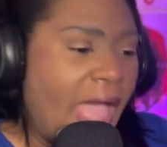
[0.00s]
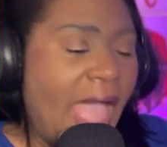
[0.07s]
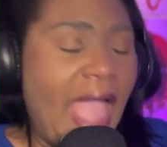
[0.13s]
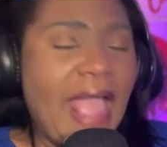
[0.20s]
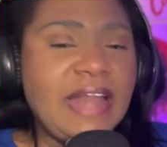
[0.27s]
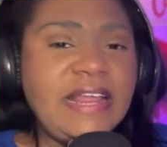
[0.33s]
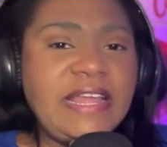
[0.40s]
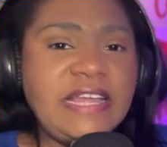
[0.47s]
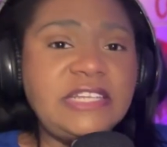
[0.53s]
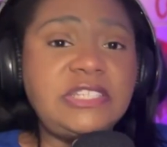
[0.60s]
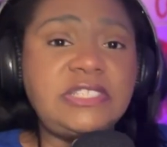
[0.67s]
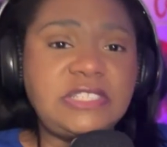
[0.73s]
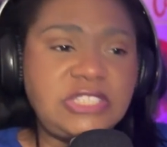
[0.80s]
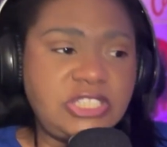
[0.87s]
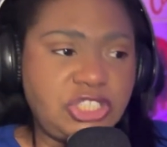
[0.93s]
And he
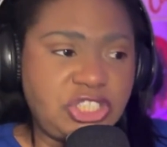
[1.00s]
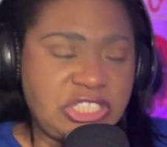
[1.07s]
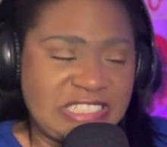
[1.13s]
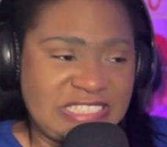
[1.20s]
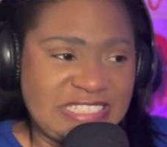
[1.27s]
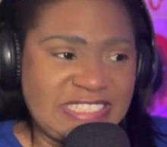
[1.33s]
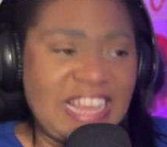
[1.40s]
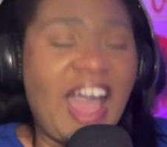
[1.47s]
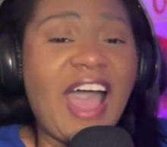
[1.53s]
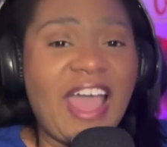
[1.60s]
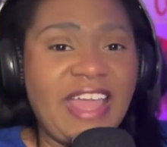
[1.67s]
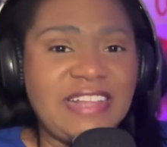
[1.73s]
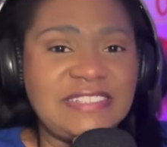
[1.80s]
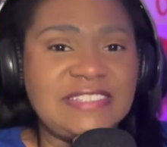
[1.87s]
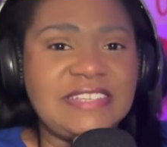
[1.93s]

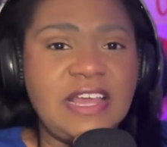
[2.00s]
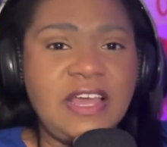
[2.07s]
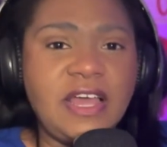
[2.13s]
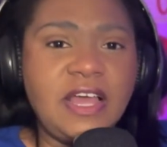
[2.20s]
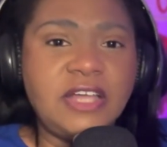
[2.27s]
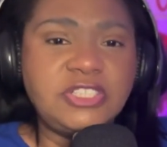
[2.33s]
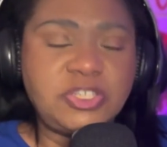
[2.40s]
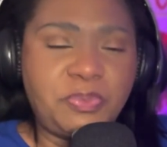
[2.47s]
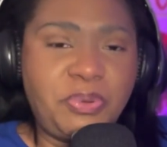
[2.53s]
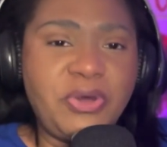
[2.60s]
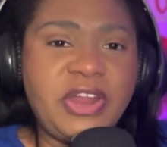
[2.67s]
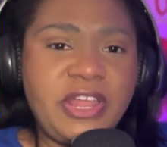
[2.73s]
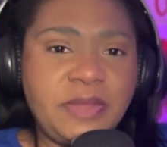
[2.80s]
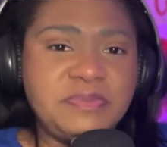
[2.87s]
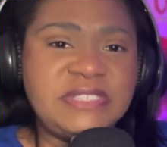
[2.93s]
decides to
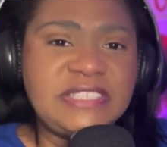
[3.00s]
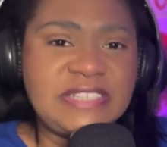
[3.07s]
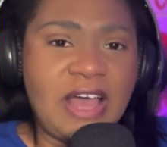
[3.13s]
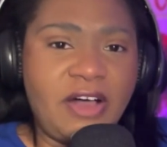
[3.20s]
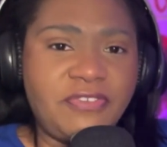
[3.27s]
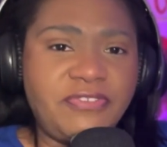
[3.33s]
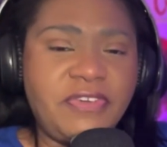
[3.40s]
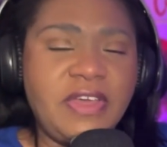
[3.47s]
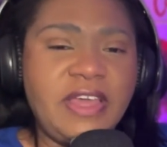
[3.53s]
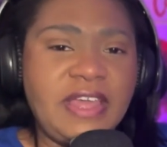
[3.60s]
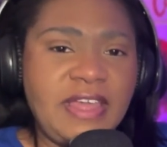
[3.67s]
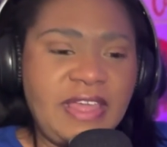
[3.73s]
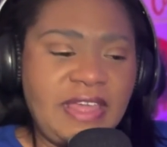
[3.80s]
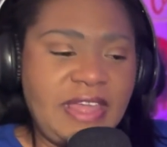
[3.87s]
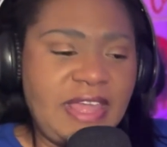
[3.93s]
put himself
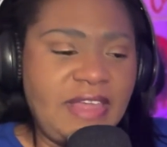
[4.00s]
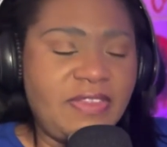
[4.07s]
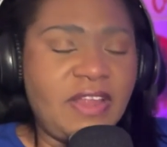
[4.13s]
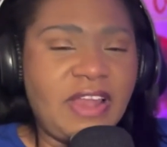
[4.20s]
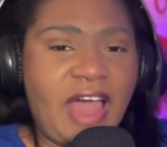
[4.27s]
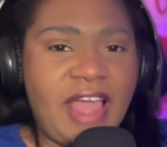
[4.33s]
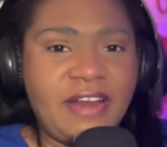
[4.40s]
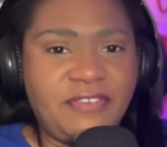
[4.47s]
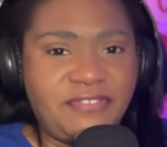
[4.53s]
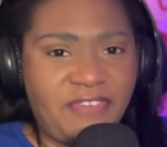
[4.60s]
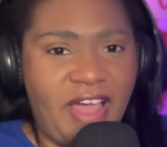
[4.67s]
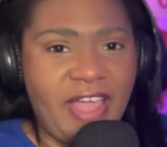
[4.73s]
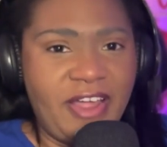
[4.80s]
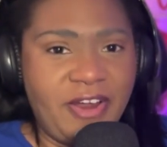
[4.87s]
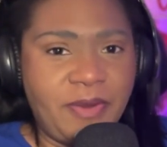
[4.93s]
in the line of
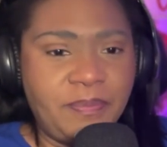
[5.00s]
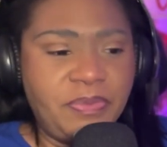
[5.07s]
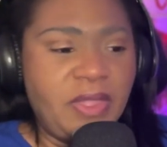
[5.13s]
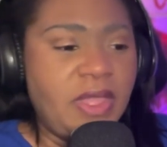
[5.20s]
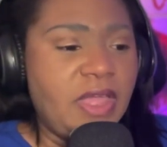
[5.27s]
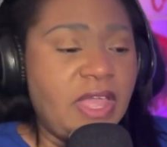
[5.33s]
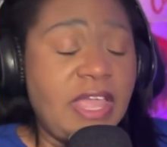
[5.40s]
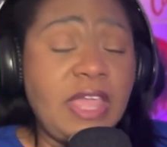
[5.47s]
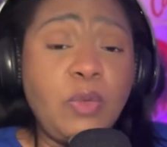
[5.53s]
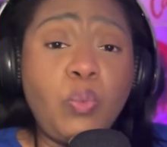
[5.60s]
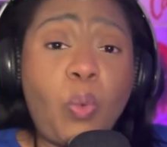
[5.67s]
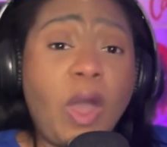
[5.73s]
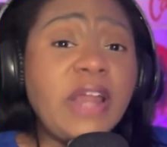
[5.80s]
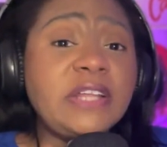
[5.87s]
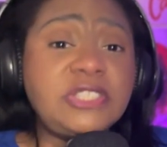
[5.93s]
fire. He
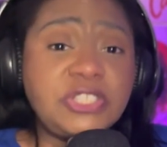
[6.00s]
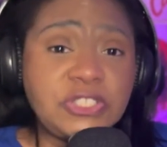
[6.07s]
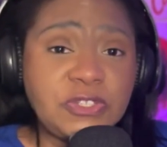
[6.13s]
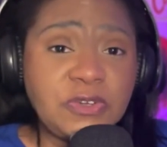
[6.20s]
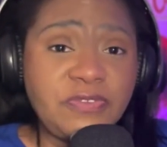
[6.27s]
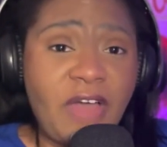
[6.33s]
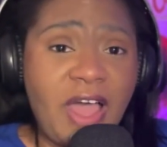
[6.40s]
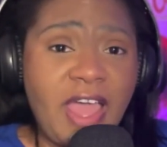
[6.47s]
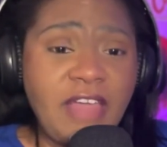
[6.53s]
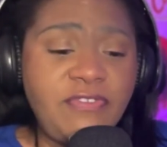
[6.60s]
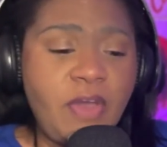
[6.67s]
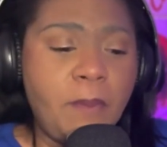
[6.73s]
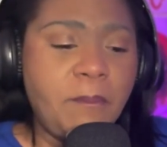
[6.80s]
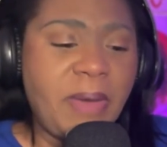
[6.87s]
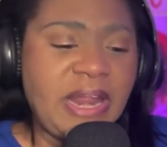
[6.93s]
wanted to
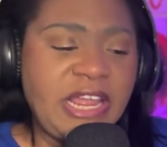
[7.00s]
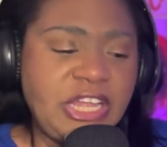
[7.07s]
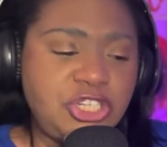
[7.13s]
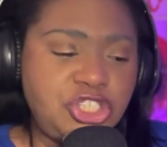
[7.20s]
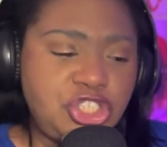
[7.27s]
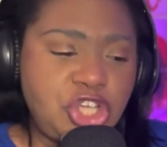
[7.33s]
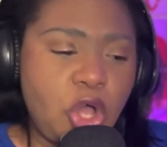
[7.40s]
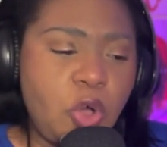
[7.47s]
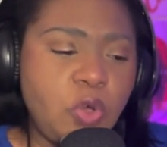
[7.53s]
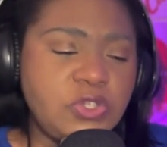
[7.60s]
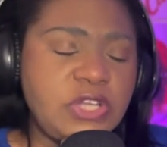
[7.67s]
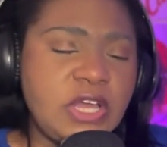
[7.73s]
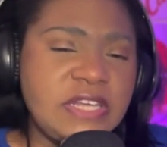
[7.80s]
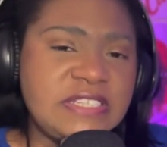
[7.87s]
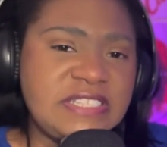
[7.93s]
survive, but he
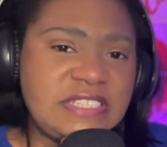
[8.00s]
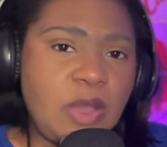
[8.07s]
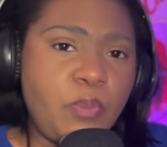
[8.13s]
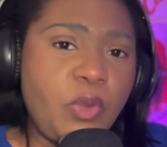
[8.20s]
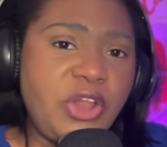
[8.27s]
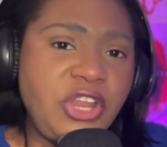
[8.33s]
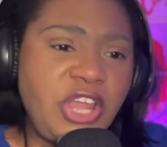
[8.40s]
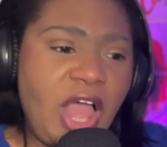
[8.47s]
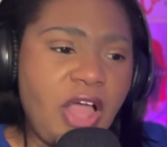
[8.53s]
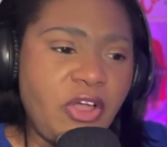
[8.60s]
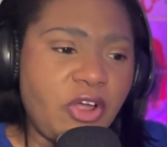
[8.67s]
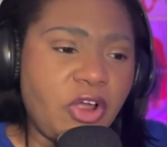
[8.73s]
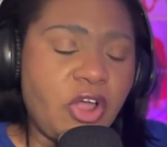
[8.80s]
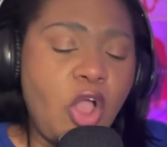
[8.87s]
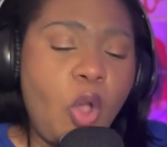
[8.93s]
chose someone
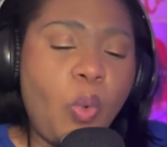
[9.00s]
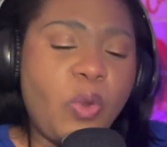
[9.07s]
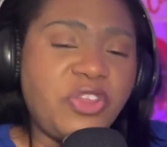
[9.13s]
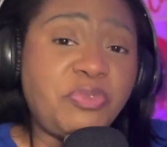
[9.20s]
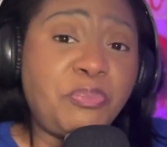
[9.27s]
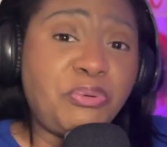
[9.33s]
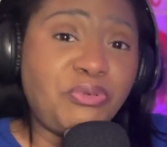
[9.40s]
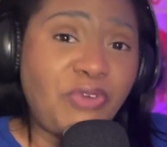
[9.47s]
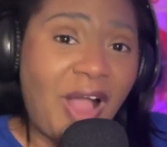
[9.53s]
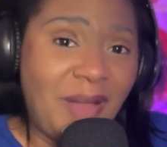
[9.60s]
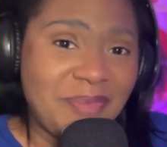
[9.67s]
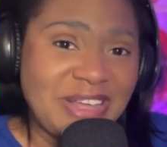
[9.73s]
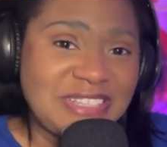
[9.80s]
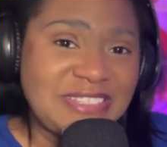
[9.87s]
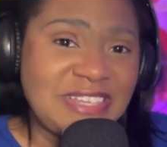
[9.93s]
younger with
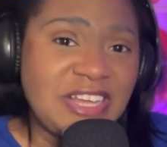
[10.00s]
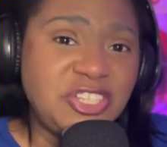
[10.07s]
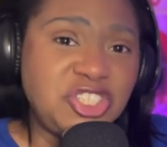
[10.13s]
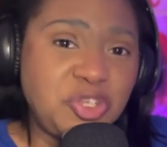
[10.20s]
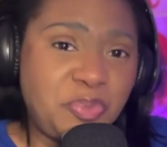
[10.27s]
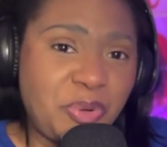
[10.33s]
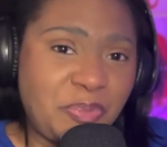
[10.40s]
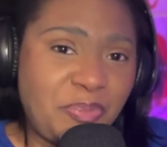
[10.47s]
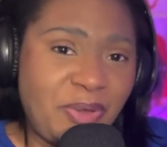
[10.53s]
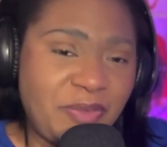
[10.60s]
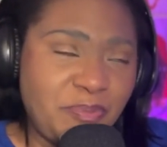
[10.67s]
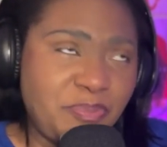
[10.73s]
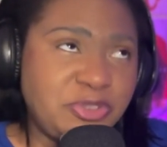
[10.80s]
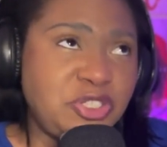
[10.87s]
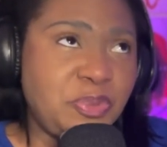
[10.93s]
promise to
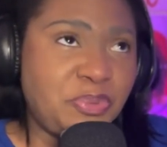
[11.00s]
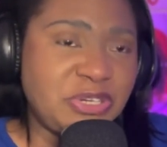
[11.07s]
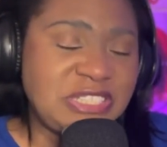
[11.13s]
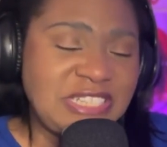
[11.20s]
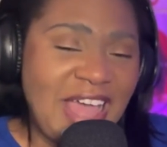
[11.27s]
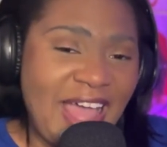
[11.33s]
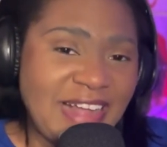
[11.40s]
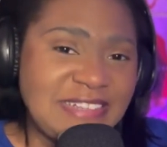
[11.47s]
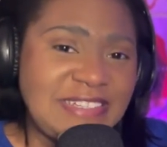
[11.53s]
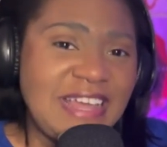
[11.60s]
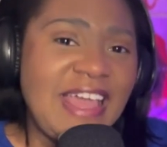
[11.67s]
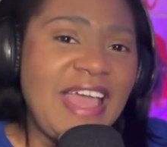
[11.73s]
protect.